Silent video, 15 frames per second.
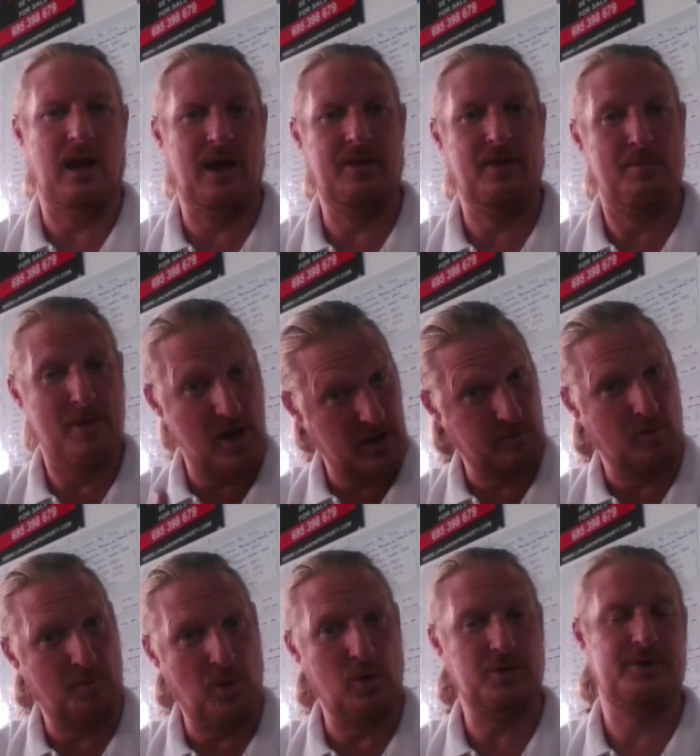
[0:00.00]
and the market
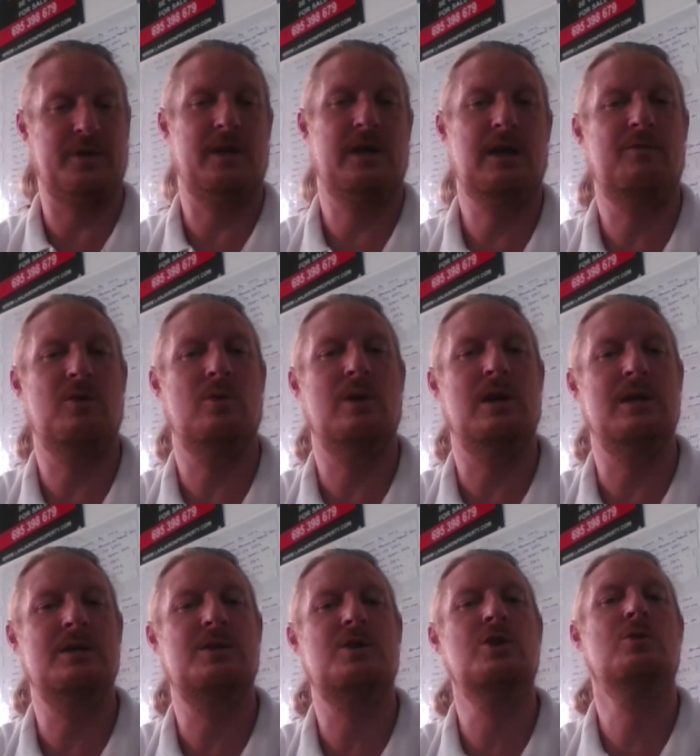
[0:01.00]
reports that I give you
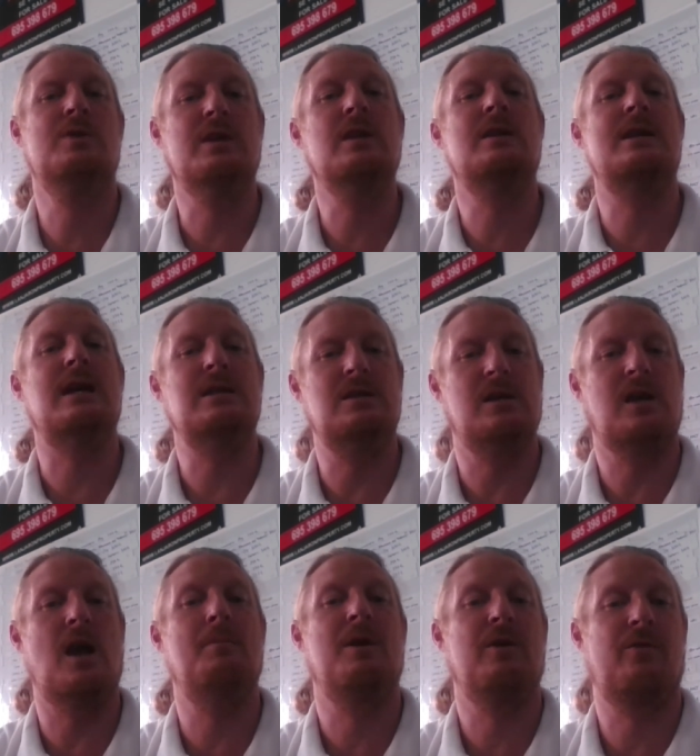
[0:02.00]
is using the data
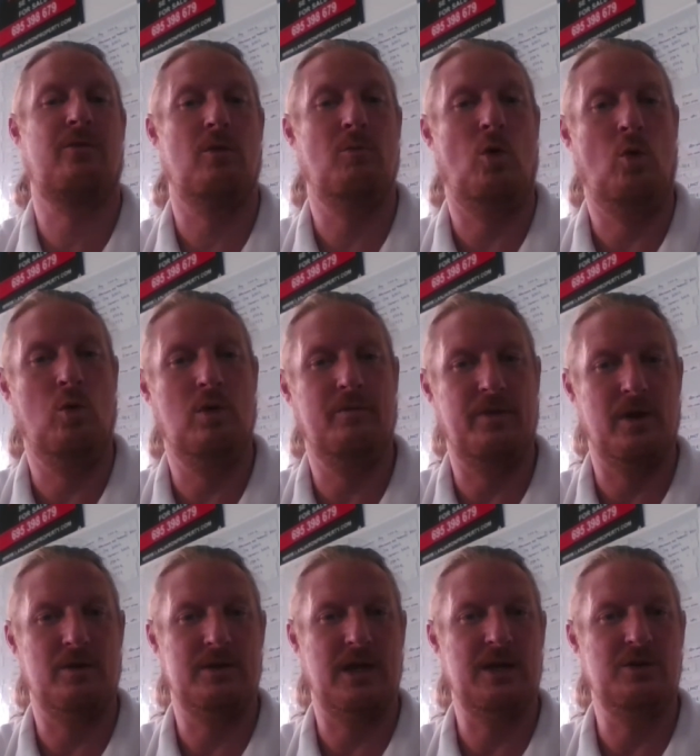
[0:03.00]
coming from all of
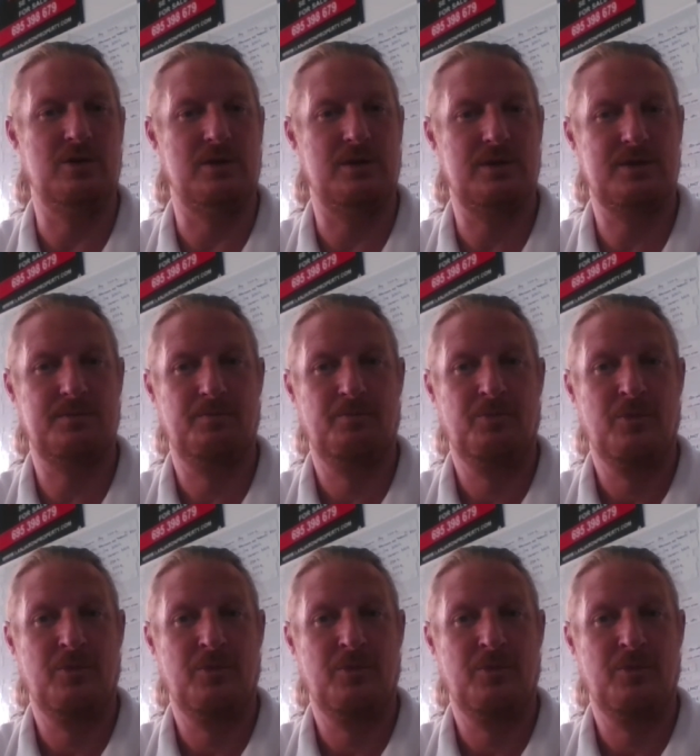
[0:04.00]
those agents.